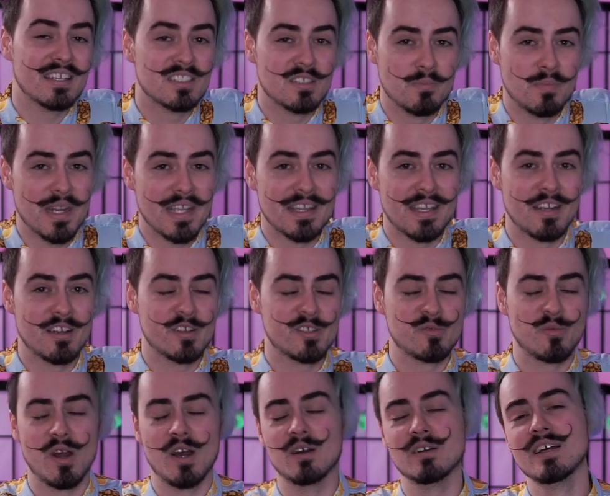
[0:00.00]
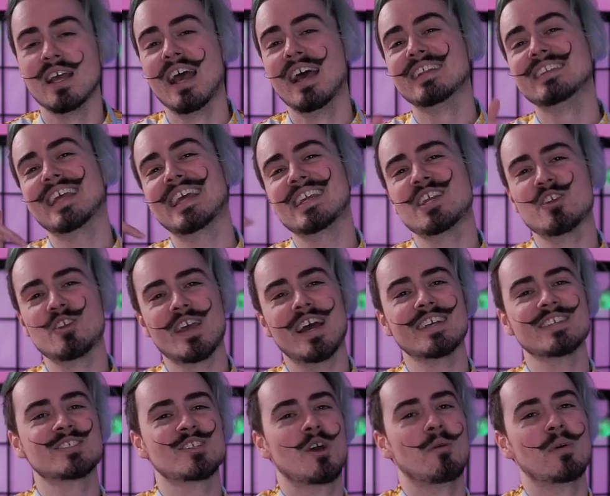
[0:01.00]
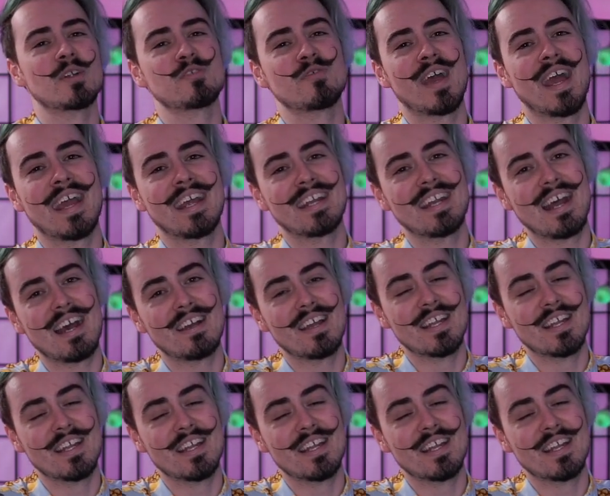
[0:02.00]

to be there as well. Thank you guys so much for hanging out.